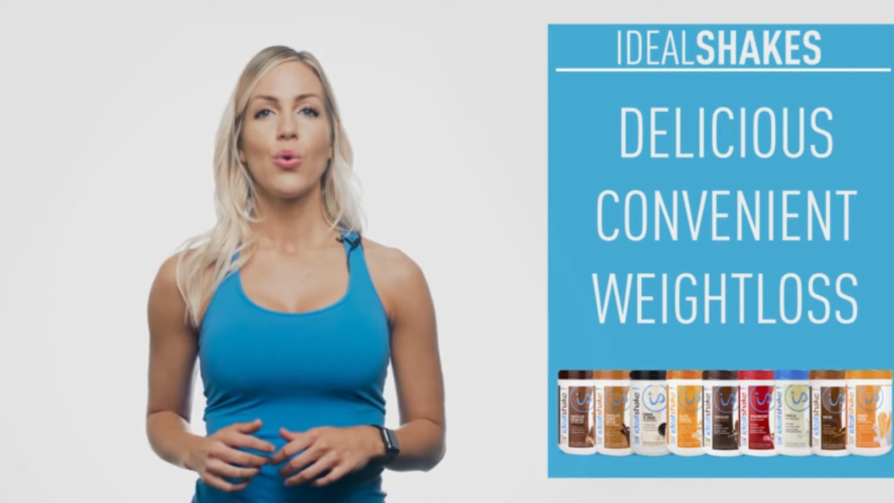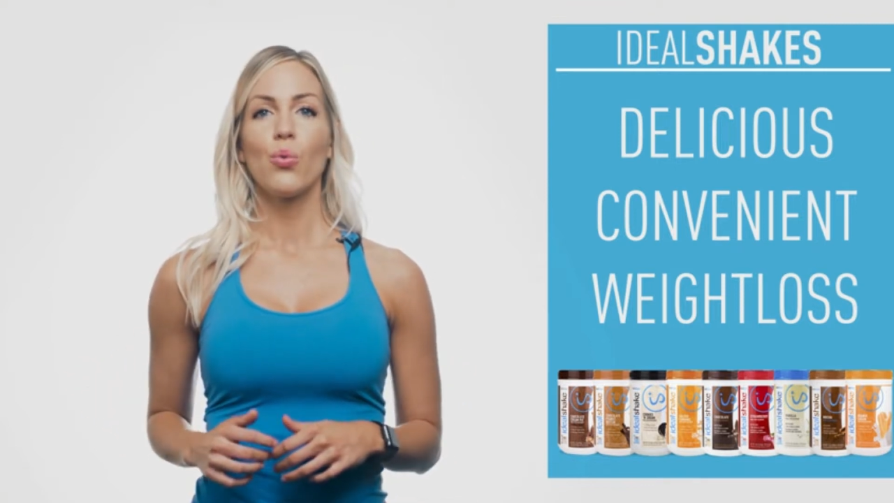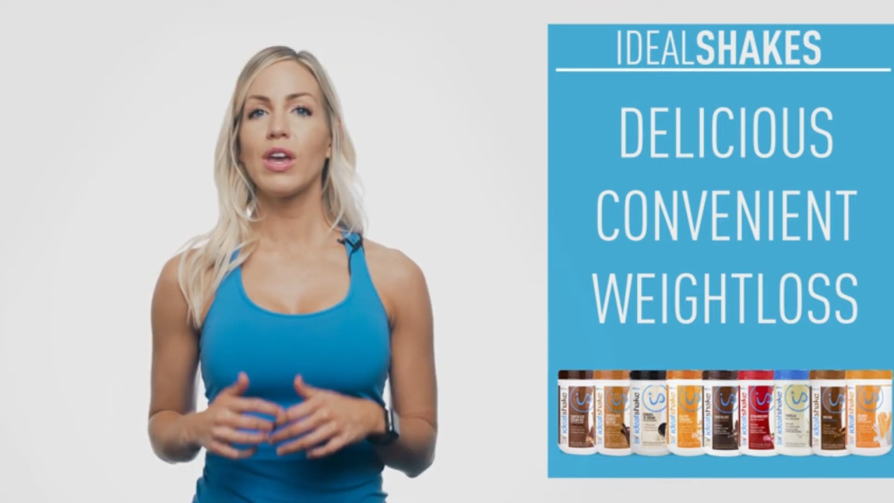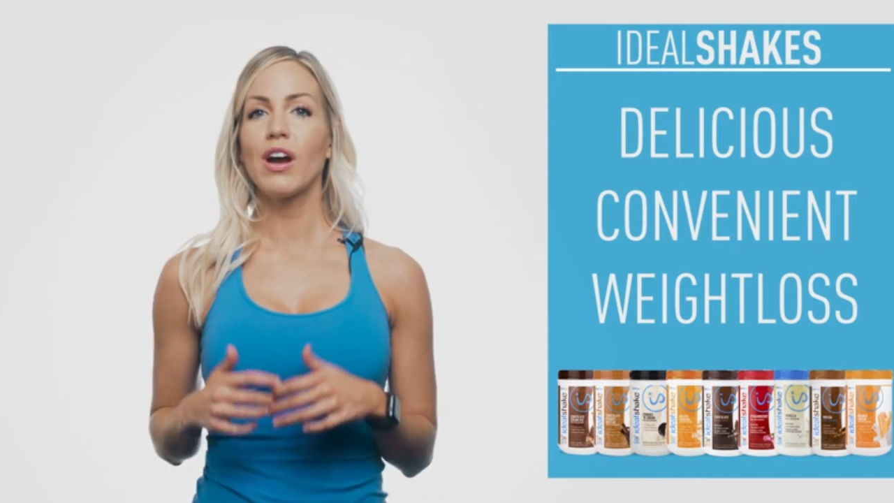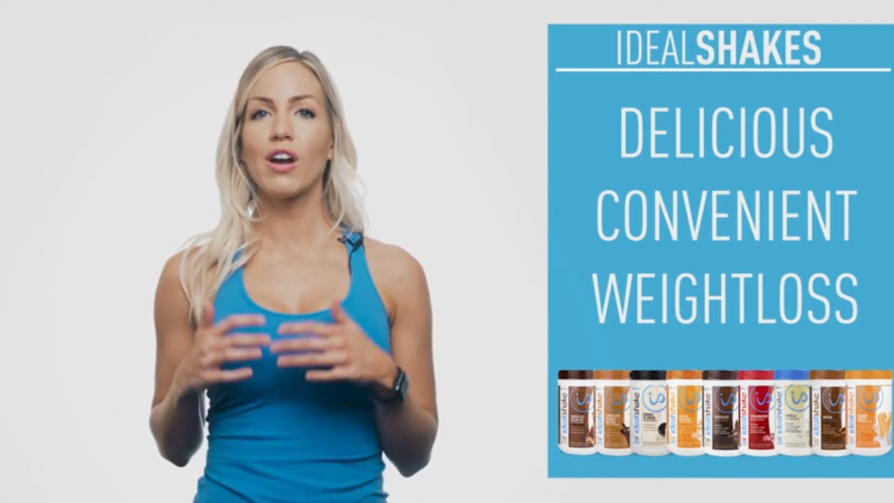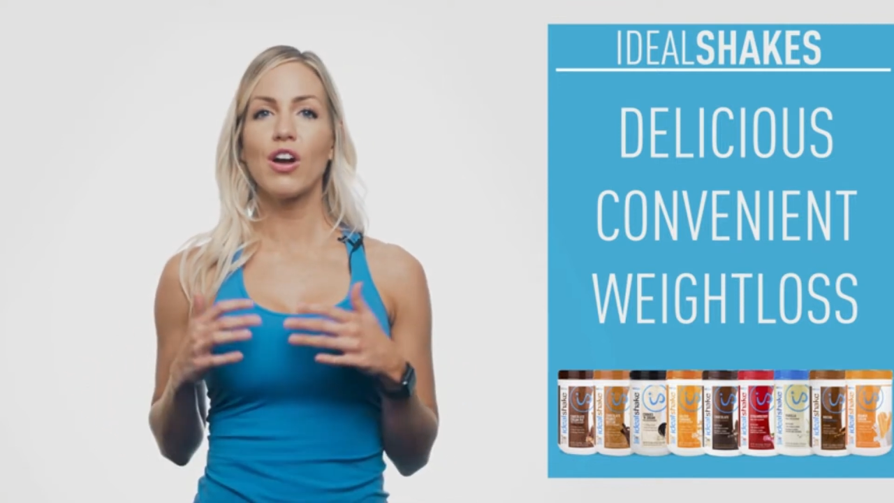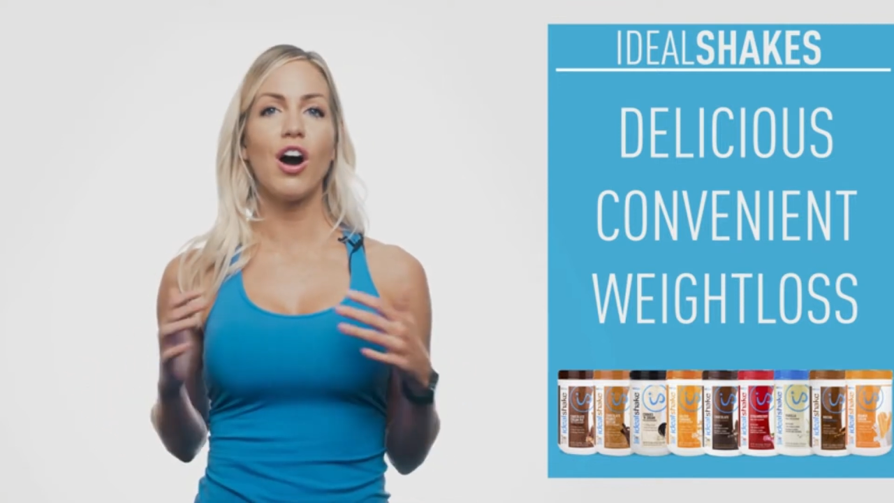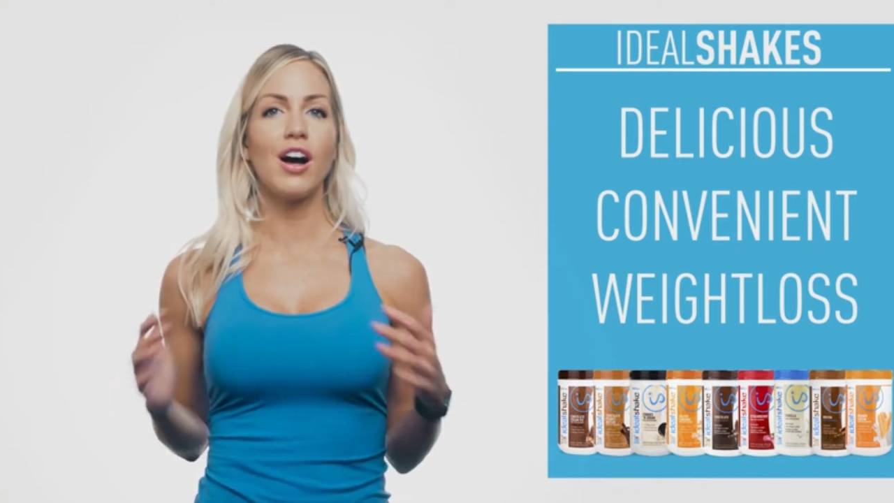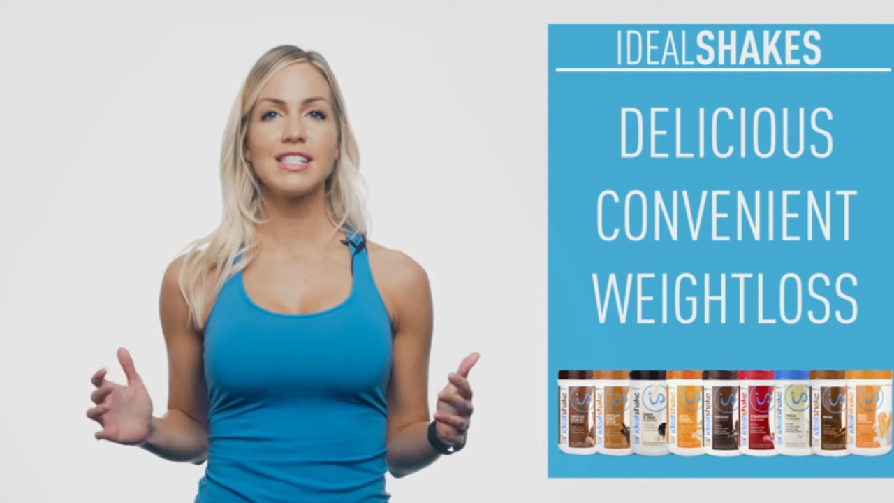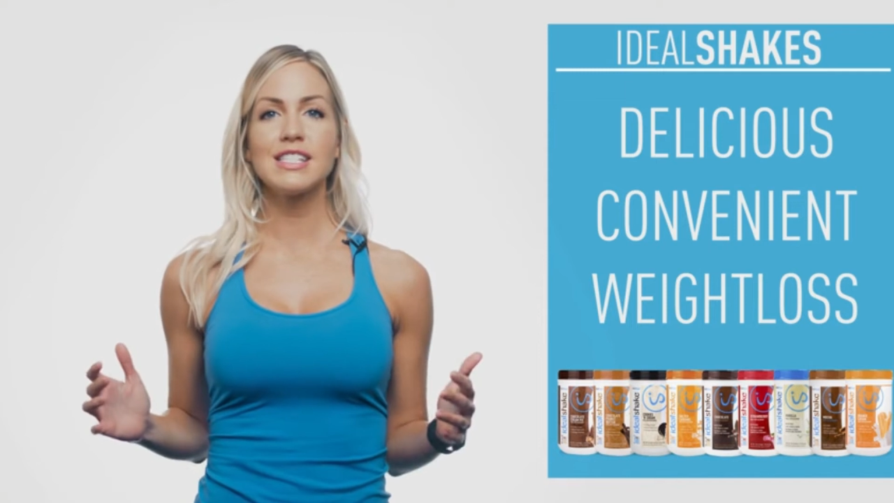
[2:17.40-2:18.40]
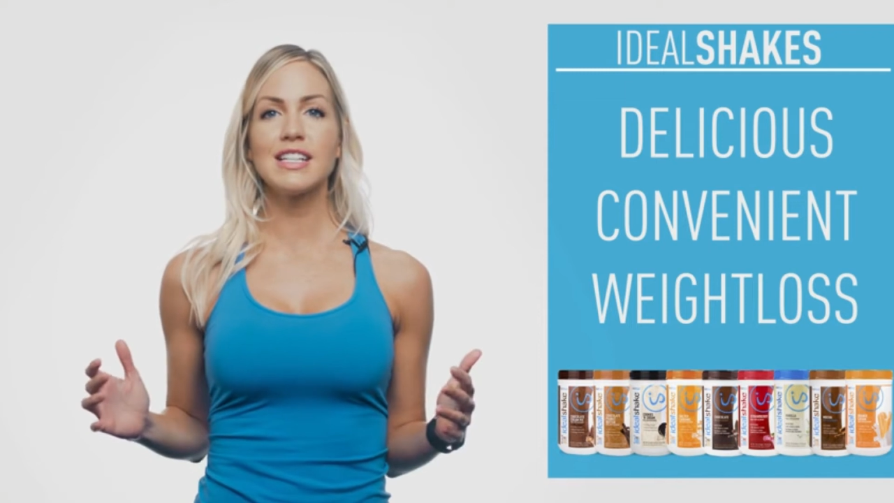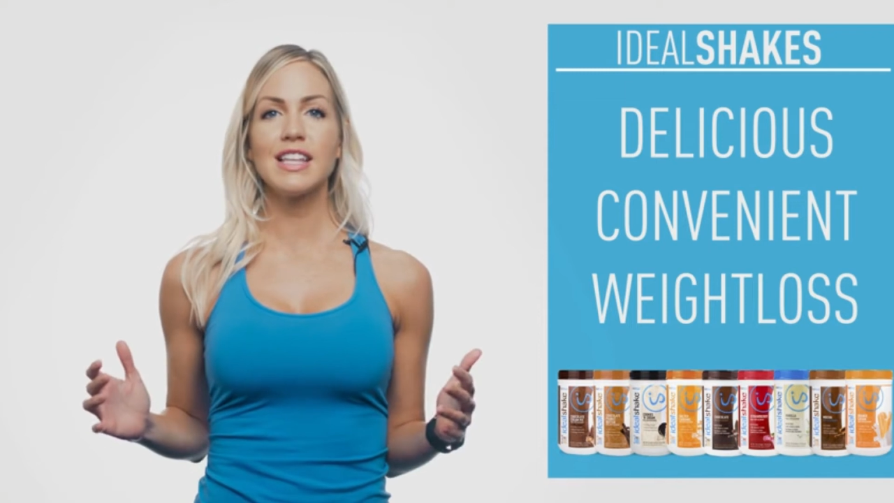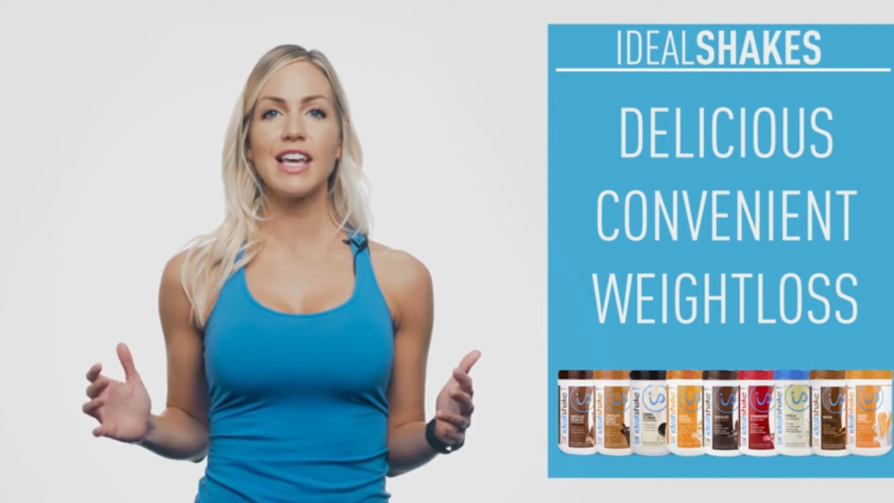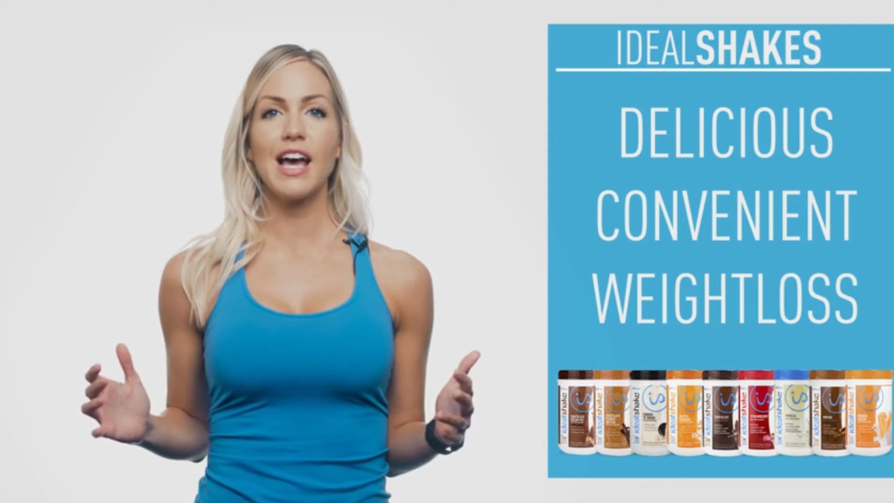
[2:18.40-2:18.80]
We are constantly